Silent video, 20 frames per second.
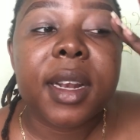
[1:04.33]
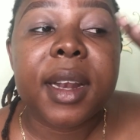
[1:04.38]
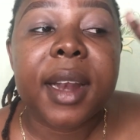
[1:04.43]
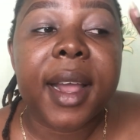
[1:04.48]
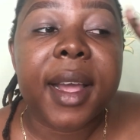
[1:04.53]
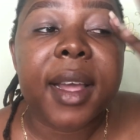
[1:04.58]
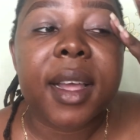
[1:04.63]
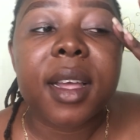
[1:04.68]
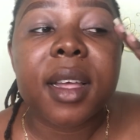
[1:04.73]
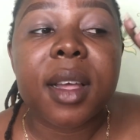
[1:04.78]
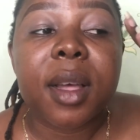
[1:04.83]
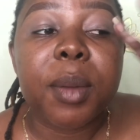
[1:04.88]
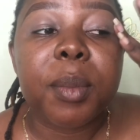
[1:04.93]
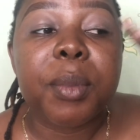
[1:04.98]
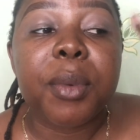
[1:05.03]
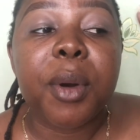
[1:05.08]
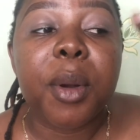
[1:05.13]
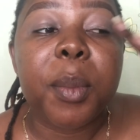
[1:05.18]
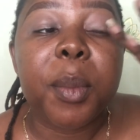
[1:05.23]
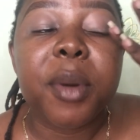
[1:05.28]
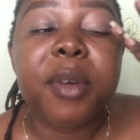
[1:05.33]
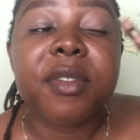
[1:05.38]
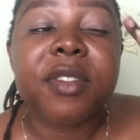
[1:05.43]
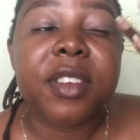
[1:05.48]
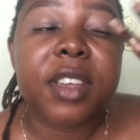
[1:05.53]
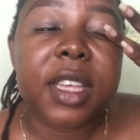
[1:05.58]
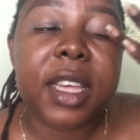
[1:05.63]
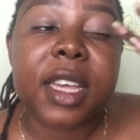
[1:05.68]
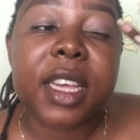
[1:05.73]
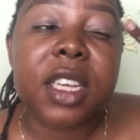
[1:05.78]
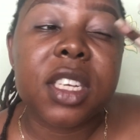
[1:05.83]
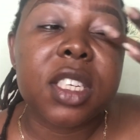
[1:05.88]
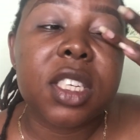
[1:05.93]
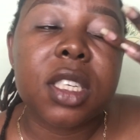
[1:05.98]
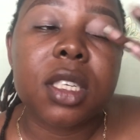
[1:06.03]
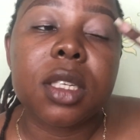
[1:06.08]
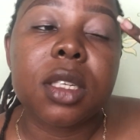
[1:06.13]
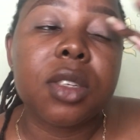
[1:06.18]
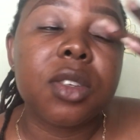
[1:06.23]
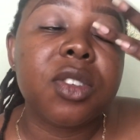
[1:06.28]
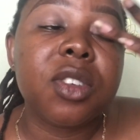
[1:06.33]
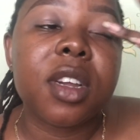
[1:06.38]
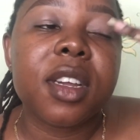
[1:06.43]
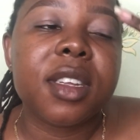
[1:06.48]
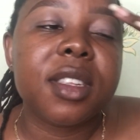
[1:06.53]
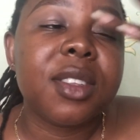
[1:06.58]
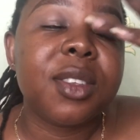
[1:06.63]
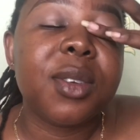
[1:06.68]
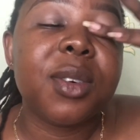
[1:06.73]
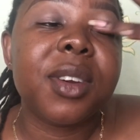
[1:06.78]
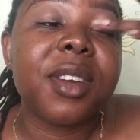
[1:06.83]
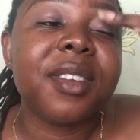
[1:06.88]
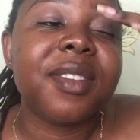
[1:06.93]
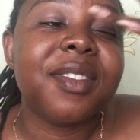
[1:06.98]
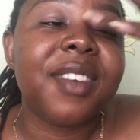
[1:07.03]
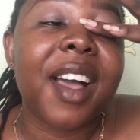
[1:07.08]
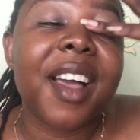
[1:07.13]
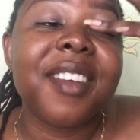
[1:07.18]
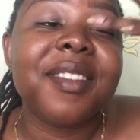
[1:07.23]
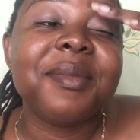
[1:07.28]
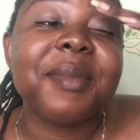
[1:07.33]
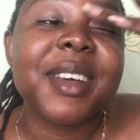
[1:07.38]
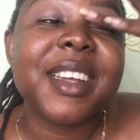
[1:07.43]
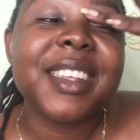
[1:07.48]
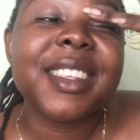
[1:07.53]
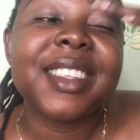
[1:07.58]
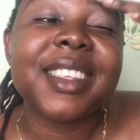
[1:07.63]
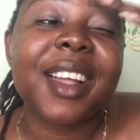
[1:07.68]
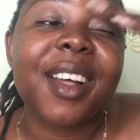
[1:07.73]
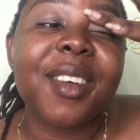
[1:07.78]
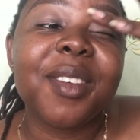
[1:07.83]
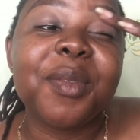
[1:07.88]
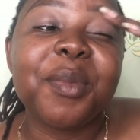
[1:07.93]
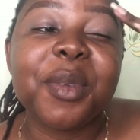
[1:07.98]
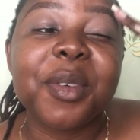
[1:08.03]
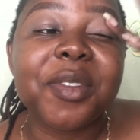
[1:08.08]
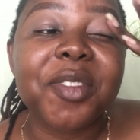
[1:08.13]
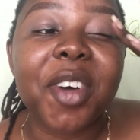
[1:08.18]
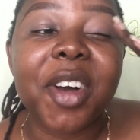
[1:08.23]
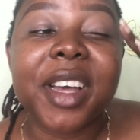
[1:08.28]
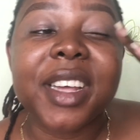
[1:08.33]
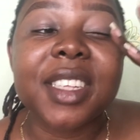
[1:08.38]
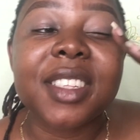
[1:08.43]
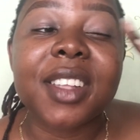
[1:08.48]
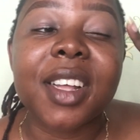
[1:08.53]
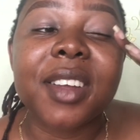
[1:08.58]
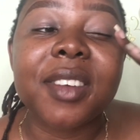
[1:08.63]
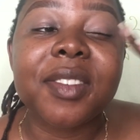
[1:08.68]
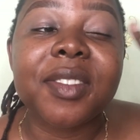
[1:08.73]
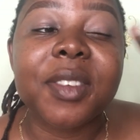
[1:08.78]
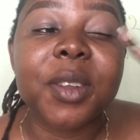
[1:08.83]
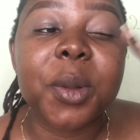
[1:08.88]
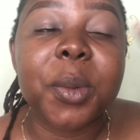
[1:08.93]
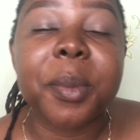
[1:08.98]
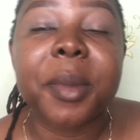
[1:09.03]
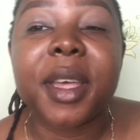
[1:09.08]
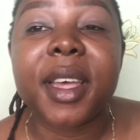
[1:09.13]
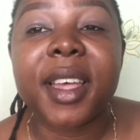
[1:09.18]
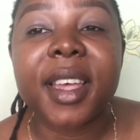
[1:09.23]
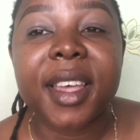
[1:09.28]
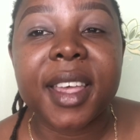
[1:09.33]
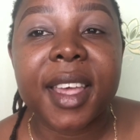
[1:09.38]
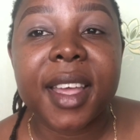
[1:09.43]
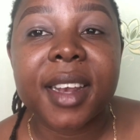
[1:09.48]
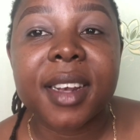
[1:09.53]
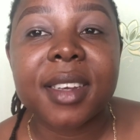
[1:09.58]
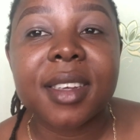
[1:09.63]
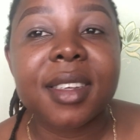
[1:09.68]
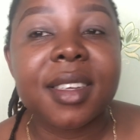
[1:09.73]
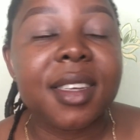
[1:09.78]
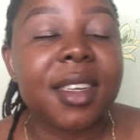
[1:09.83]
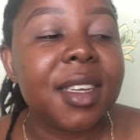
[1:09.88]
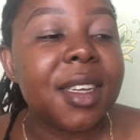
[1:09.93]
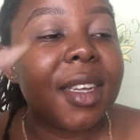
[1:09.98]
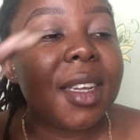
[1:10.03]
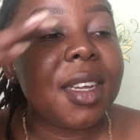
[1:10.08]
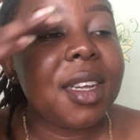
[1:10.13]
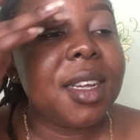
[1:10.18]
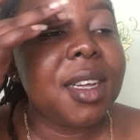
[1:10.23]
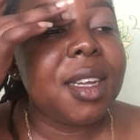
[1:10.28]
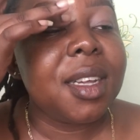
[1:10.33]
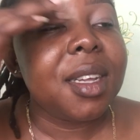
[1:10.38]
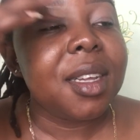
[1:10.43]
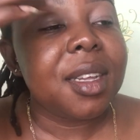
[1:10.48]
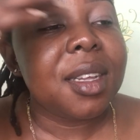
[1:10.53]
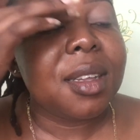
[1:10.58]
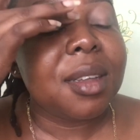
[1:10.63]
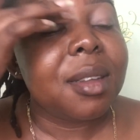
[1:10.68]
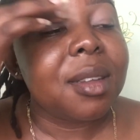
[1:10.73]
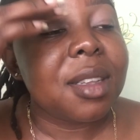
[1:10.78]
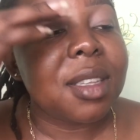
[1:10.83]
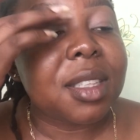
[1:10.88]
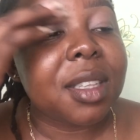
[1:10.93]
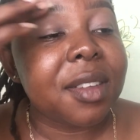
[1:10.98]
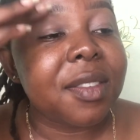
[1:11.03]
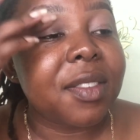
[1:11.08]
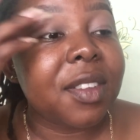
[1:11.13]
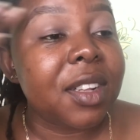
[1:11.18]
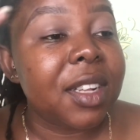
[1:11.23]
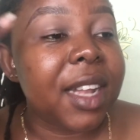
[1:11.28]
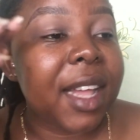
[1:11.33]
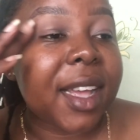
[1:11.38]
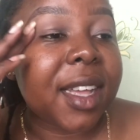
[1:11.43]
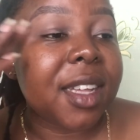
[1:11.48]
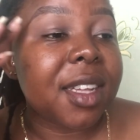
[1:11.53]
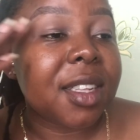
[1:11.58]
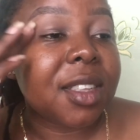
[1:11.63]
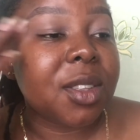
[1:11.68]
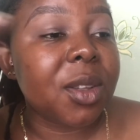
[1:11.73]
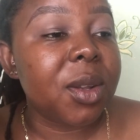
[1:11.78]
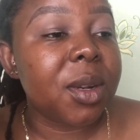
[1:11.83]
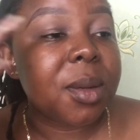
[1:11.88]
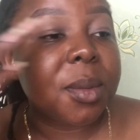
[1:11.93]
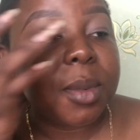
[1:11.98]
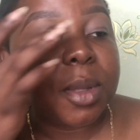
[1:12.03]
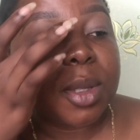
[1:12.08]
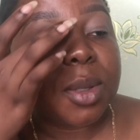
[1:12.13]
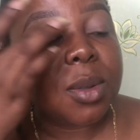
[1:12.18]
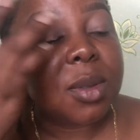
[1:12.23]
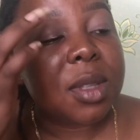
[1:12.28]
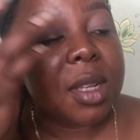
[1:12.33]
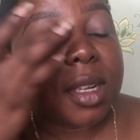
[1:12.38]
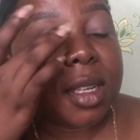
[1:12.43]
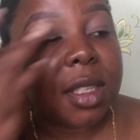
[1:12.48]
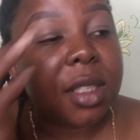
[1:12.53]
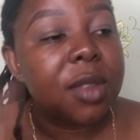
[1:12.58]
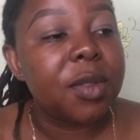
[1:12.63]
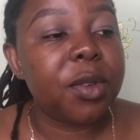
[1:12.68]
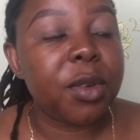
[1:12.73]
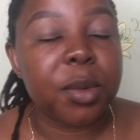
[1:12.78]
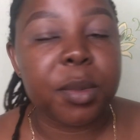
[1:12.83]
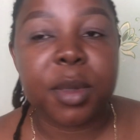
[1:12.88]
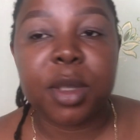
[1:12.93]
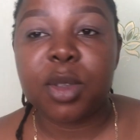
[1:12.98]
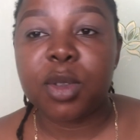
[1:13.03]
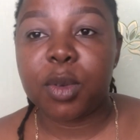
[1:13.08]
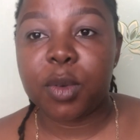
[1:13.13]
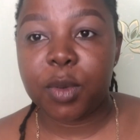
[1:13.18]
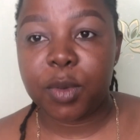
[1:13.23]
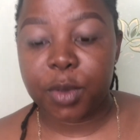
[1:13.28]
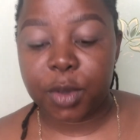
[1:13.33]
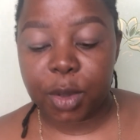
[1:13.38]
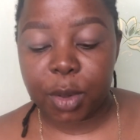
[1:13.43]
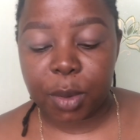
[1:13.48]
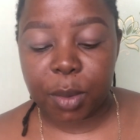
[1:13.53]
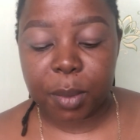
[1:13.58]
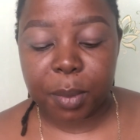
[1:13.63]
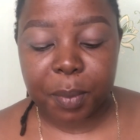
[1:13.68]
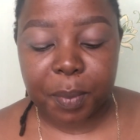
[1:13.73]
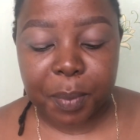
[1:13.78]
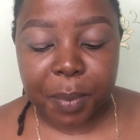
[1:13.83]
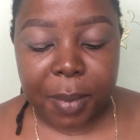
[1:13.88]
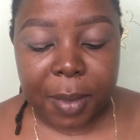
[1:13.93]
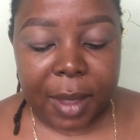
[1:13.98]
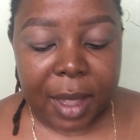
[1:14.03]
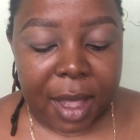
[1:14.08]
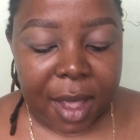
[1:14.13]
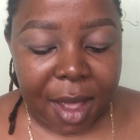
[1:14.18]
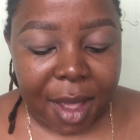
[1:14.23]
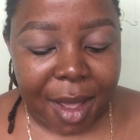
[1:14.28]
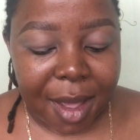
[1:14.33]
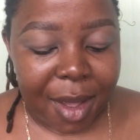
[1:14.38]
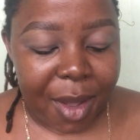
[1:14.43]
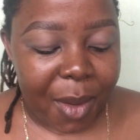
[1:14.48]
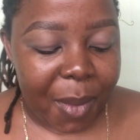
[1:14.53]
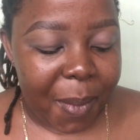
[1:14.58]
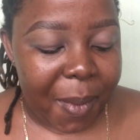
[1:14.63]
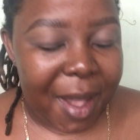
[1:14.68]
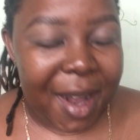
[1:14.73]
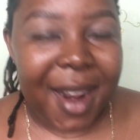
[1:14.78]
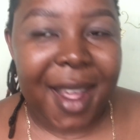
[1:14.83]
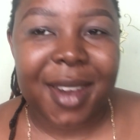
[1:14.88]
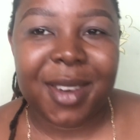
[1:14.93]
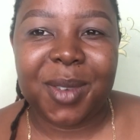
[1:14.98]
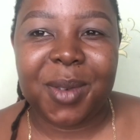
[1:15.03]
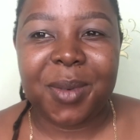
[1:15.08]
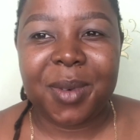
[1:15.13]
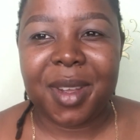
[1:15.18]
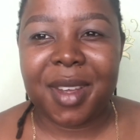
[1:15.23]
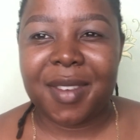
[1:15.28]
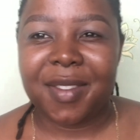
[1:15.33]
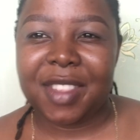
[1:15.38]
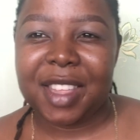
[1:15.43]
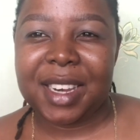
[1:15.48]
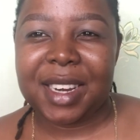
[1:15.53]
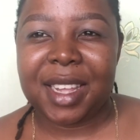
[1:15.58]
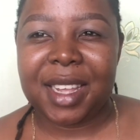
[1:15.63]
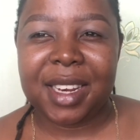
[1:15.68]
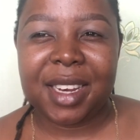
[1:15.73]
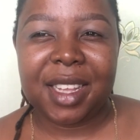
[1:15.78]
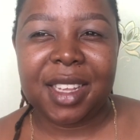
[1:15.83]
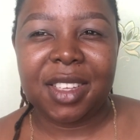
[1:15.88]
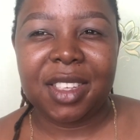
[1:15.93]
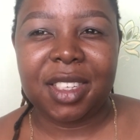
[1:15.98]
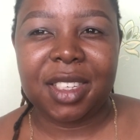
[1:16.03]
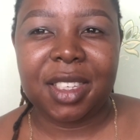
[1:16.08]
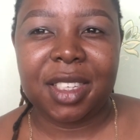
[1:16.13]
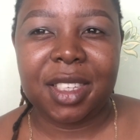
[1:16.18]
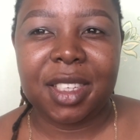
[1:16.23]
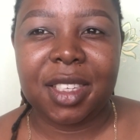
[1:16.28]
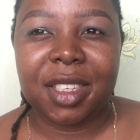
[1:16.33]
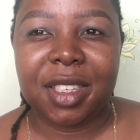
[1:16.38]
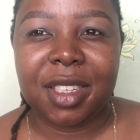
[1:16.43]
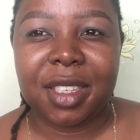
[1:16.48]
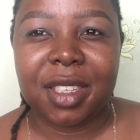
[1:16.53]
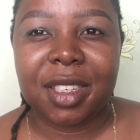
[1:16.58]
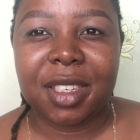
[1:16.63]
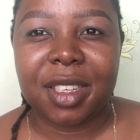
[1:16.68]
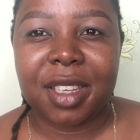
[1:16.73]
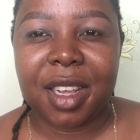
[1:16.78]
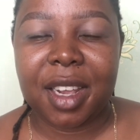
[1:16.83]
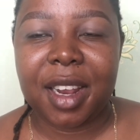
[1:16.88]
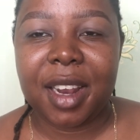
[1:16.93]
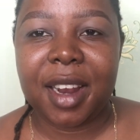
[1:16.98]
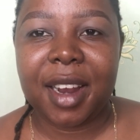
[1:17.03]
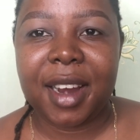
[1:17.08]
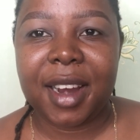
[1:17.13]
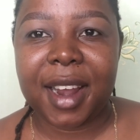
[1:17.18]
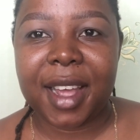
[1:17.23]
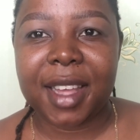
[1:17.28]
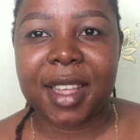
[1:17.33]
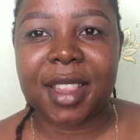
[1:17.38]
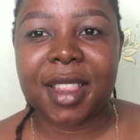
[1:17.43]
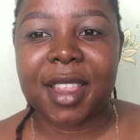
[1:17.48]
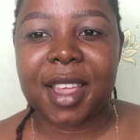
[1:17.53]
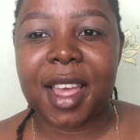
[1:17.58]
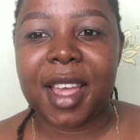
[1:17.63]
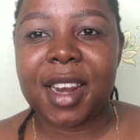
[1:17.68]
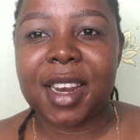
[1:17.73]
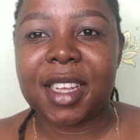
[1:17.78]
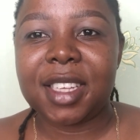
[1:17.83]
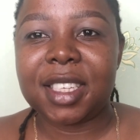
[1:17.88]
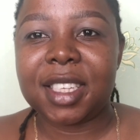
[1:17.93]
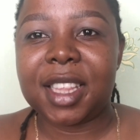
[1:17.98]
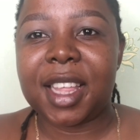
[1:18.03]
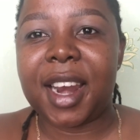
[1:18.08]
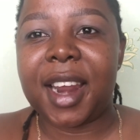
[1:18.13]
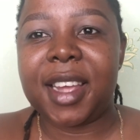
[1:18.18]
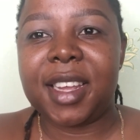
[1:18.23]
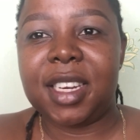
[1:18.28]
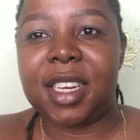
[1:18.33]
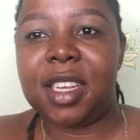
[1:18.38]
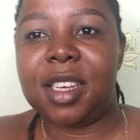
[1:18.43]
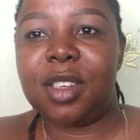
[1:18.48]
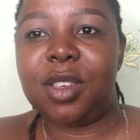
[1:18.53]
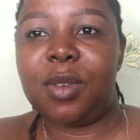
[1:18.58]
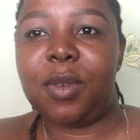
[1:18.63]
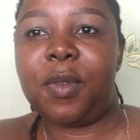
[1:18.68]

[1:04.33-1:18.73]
like a proper vacation trying to revive myself before I start filming again, because I feel like it's gonna be useless for me to film when I don't have that energy, like the energy that I need to